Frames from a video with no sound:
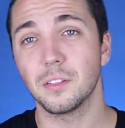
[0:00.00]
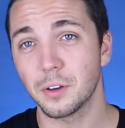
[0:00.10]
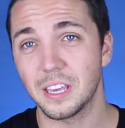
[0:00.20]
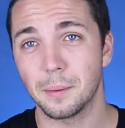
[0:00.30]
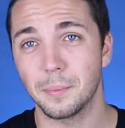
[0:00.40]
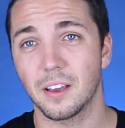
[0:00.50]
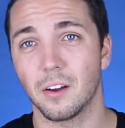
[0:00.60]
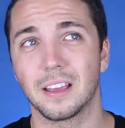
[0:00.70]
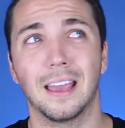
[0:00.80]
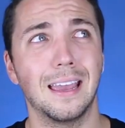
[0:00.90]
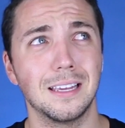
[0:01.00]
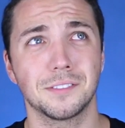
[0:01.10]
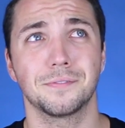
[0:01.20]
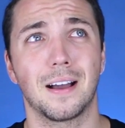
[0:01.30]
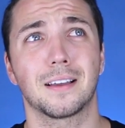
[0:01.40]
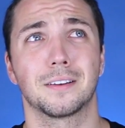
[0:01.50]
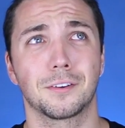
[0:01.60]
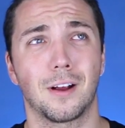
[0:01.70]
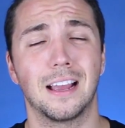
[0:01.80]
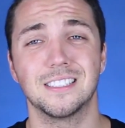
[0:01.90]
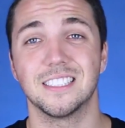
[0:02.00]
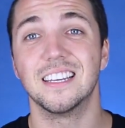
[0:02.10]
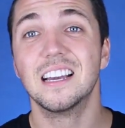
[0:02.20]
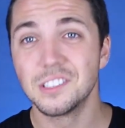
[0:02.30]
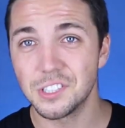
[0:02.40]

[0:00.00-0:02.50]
looking at me going, he's fucking crazy,